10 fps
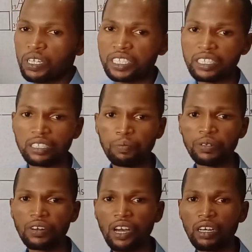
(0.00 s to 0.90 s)
which is the
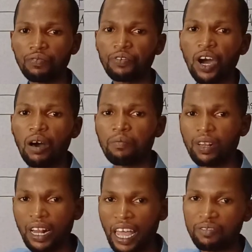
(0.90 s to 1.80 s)
period
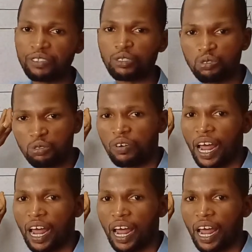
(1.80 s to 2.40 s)
from left to